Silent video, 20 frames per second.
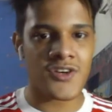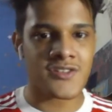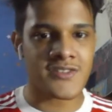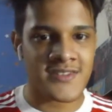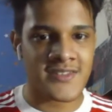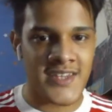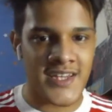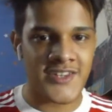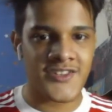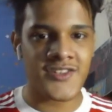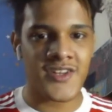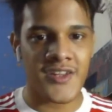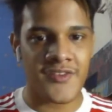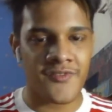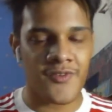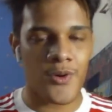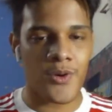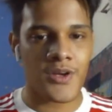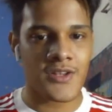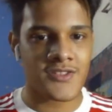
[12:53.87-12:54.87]
centrally
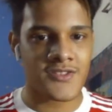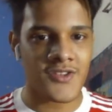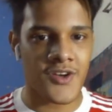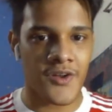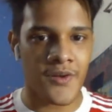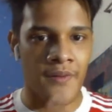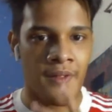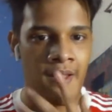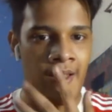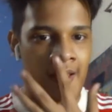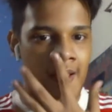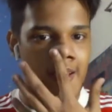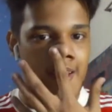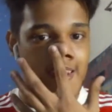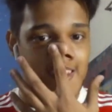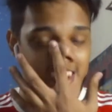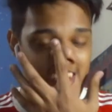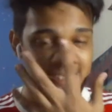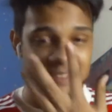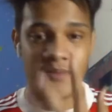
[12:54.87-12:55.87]
focus on,
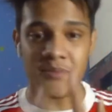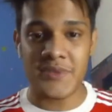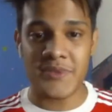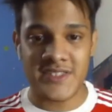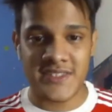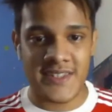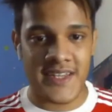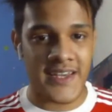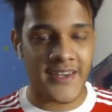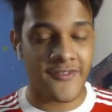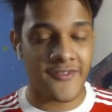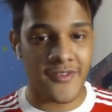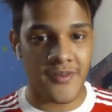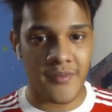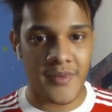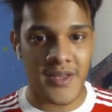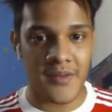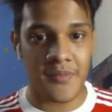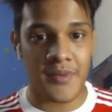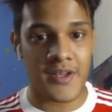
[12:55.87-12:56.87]
that's a mistake for
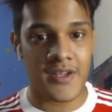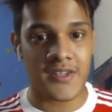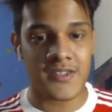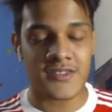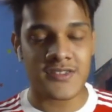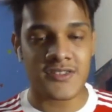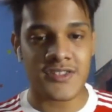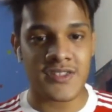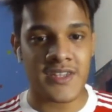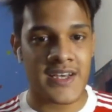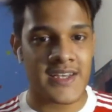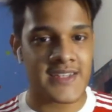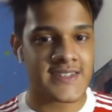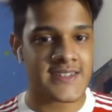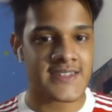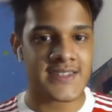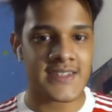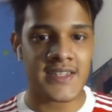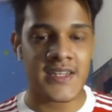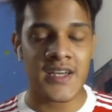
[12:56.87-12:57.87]
me because
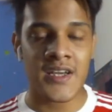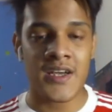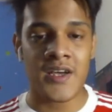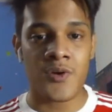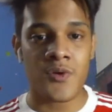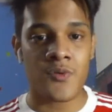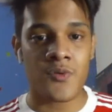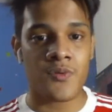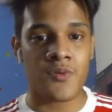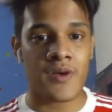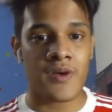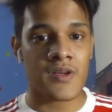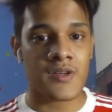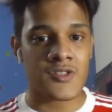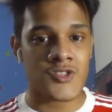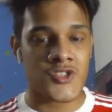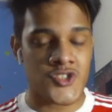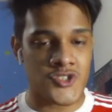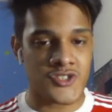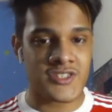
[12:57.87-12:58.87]
United
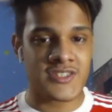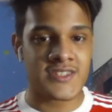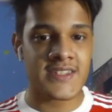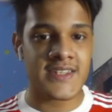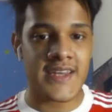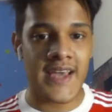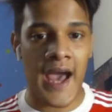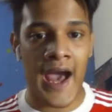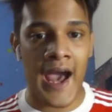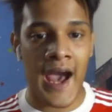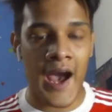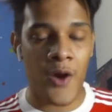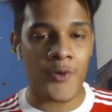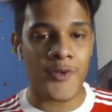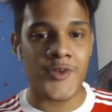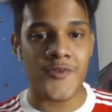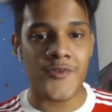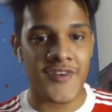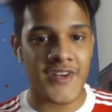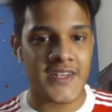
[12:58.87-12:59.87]
should see how
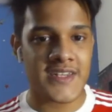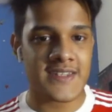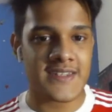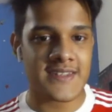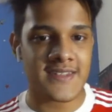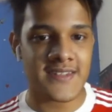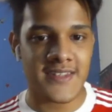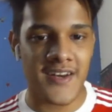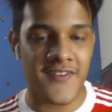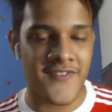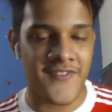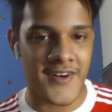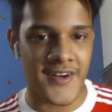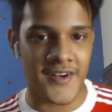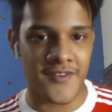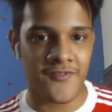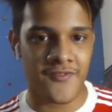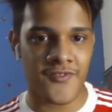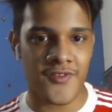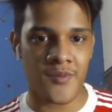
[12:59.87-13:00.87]
Juventus
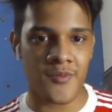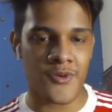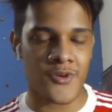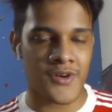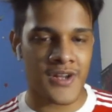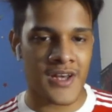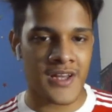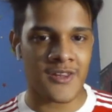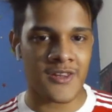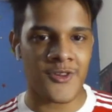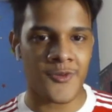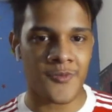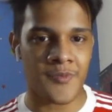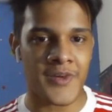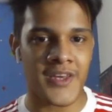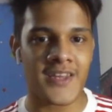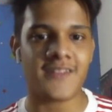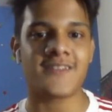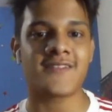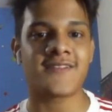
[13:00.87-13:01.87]
suffered from Ronaldo
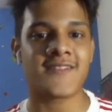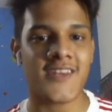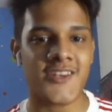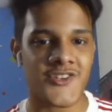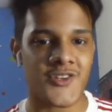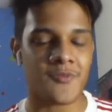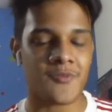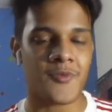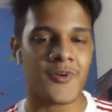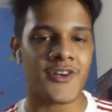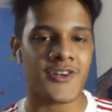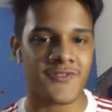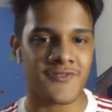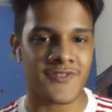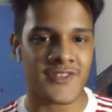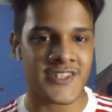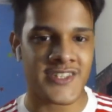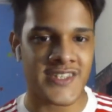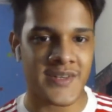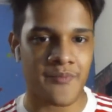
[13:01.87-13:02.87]
being the central point
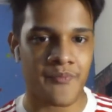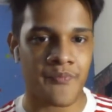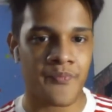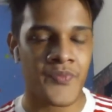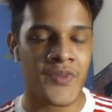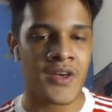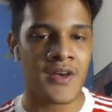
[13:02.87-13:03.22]
of the team.